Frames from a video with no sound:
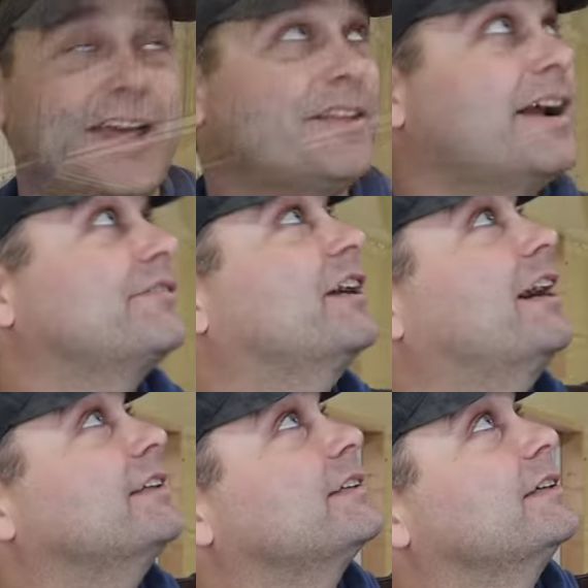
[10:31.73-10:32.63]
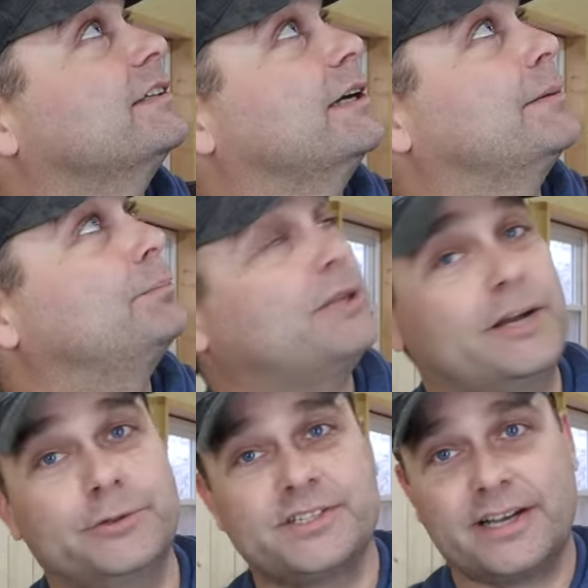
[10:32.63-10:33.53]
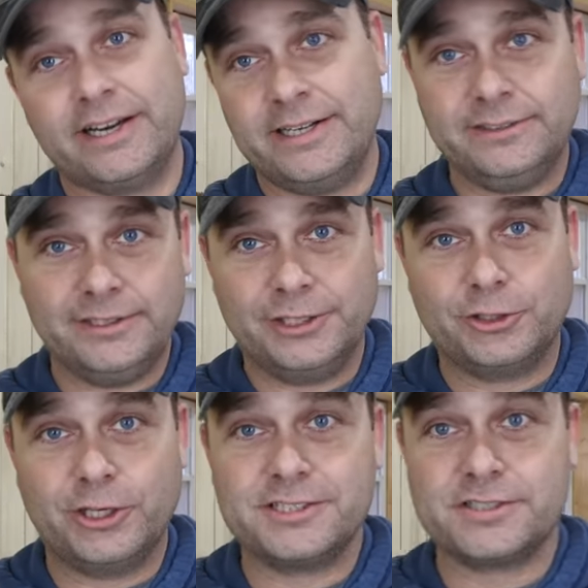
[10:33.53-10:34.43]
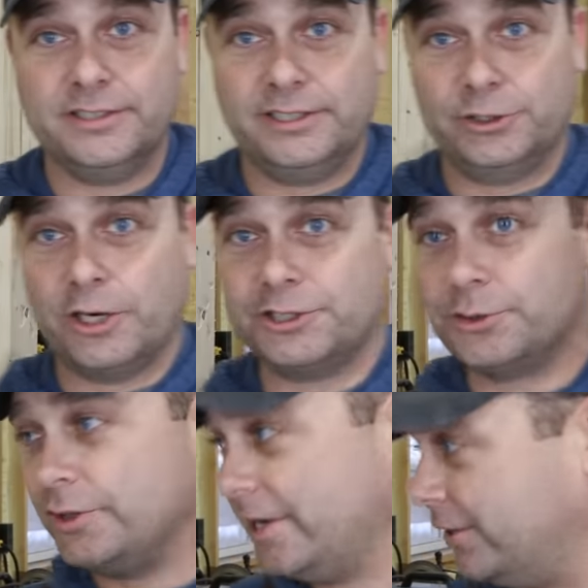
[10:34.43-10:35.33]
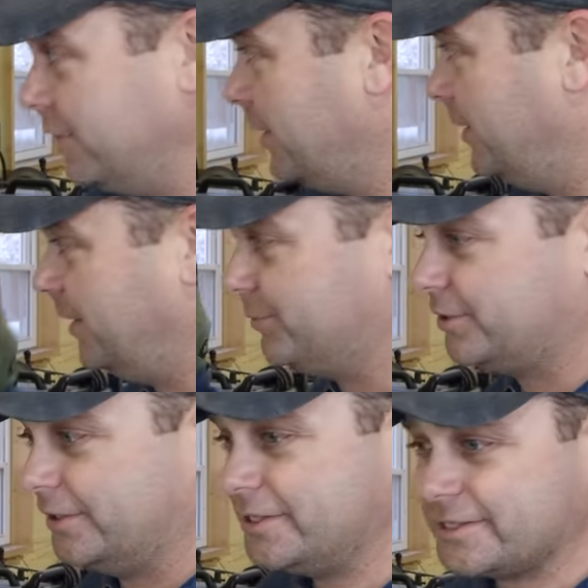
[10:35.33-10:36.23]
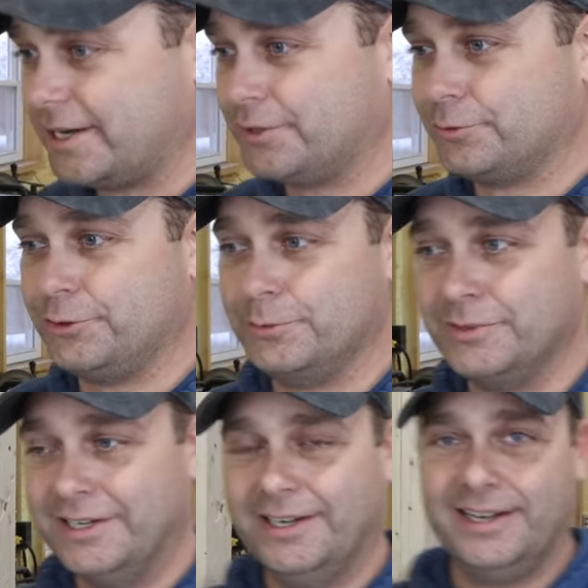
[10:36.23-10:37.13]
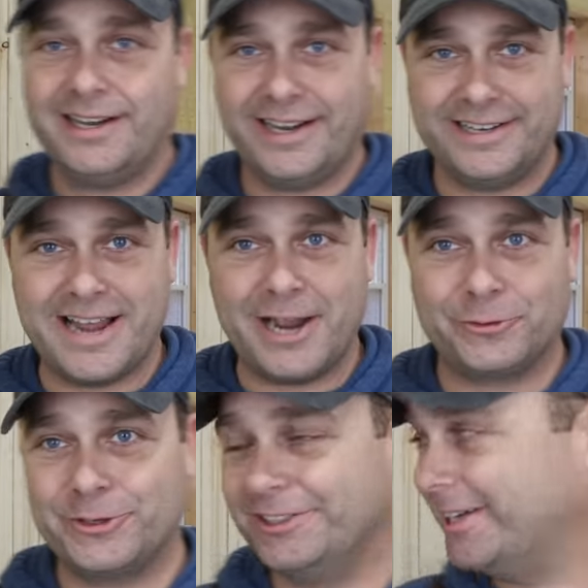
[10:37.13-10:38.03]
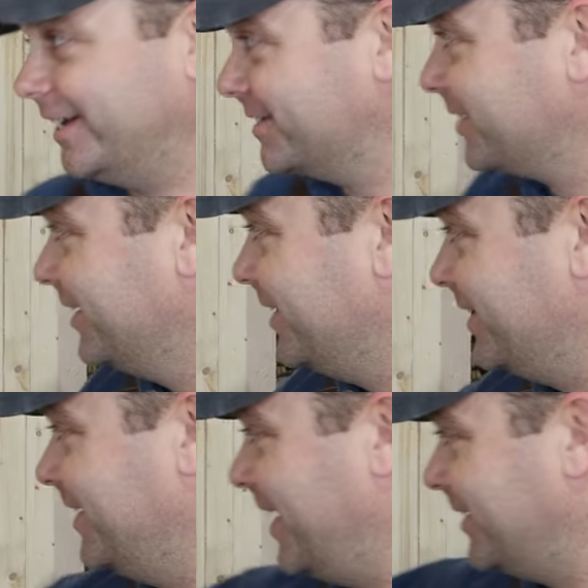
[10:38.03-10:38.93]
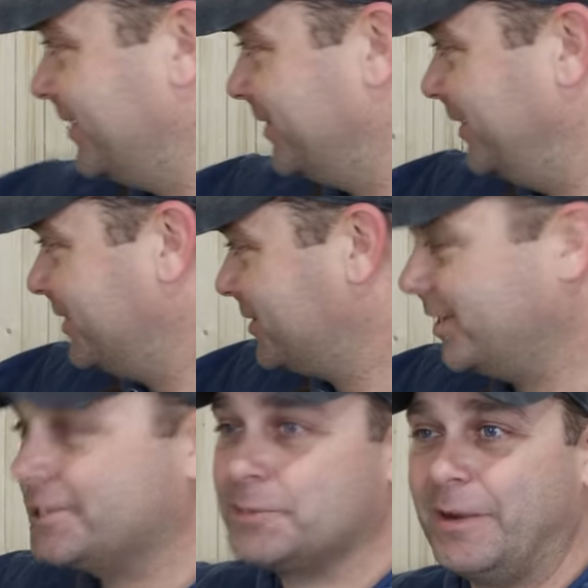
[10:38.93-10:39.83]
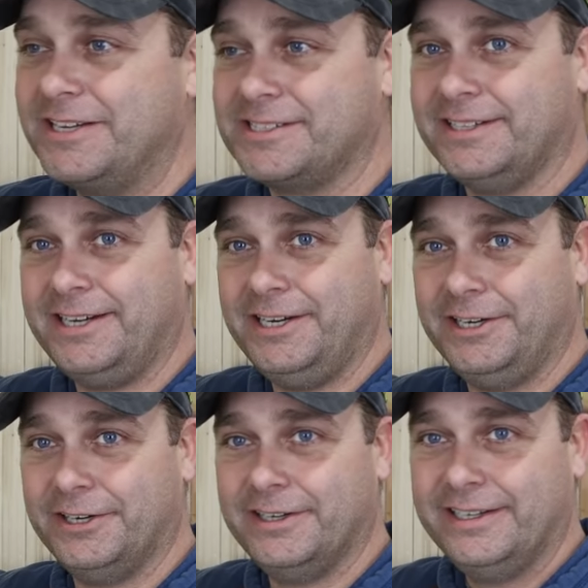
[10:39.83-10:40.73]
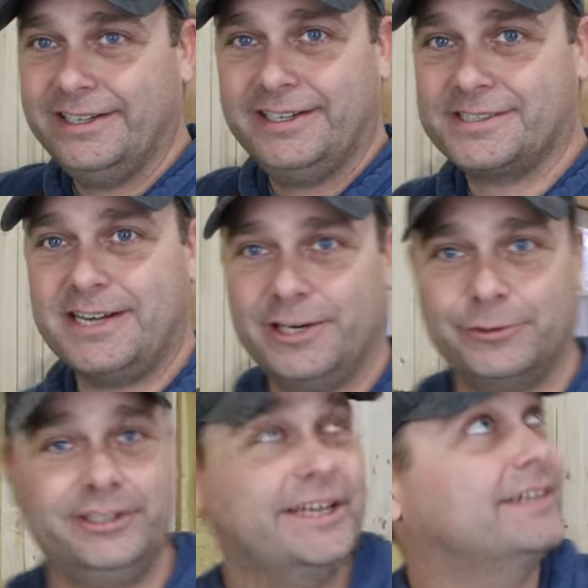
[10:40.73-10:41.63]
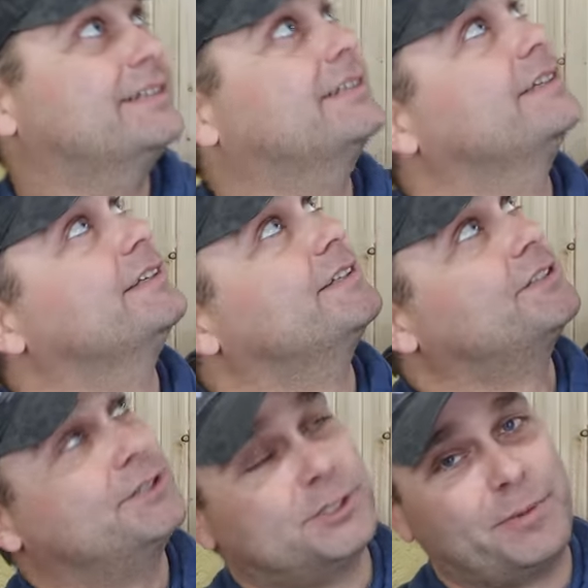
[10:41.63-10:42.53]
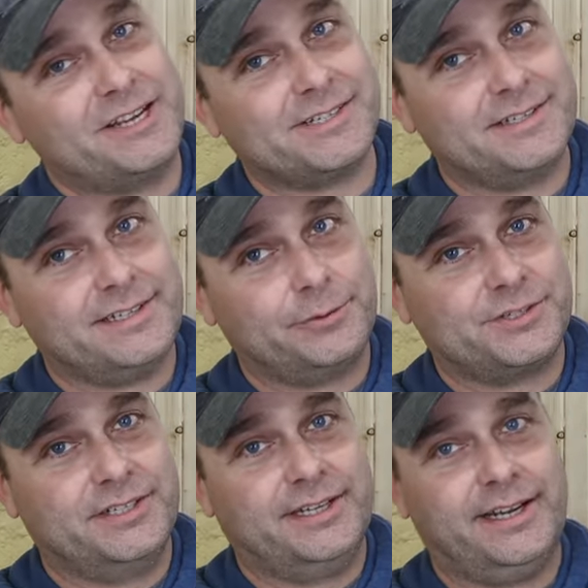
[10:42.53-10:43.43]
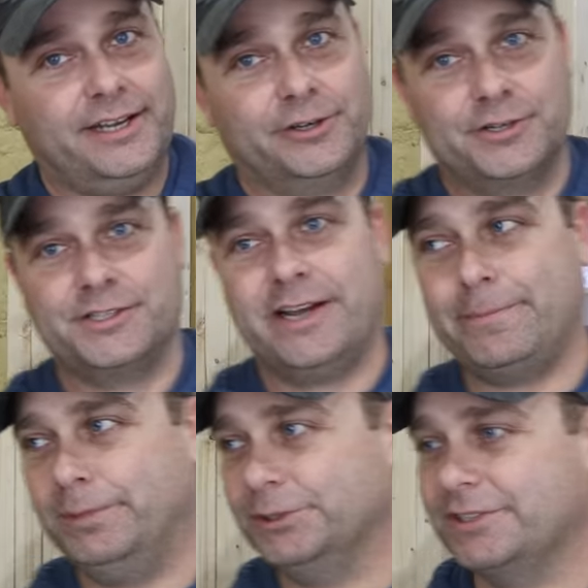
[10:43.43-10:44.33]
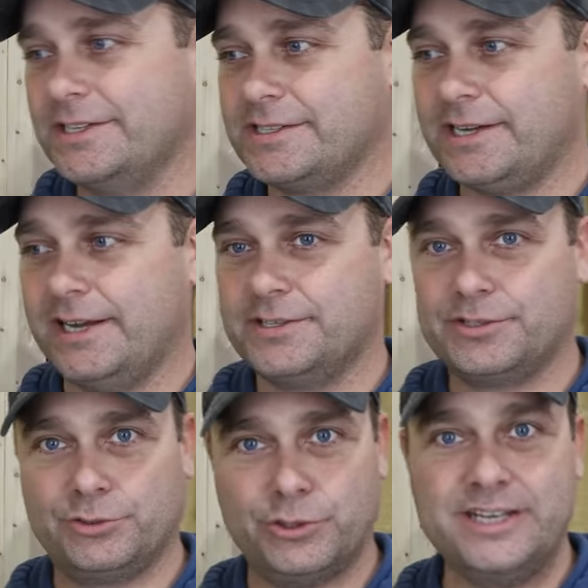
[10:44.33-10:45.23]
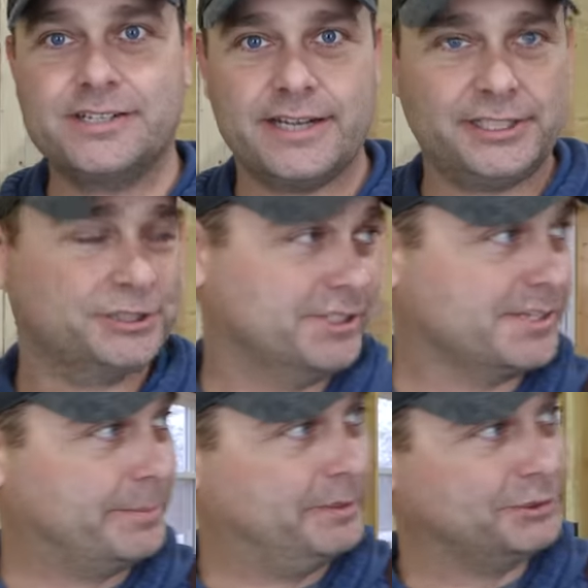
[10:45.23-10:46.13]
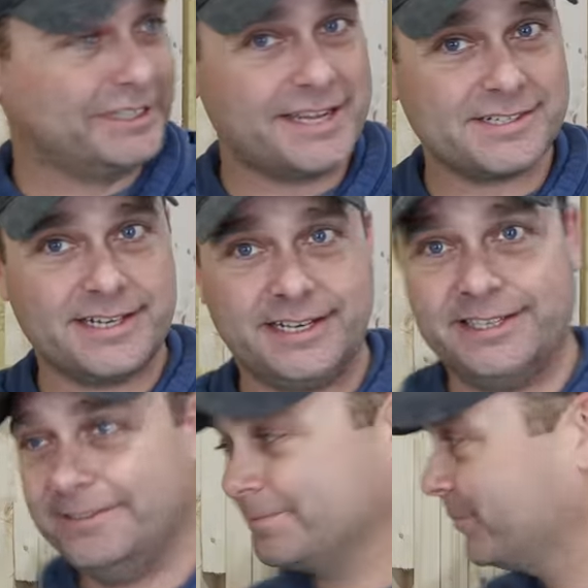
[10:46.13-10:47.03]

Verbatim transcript: now that I've got the plywood siding across the garage door header and I'm to this side of the room, I now realize that the stud spacing here is not related to the spacing that was in the header. See, I built this as three sections. I built that side,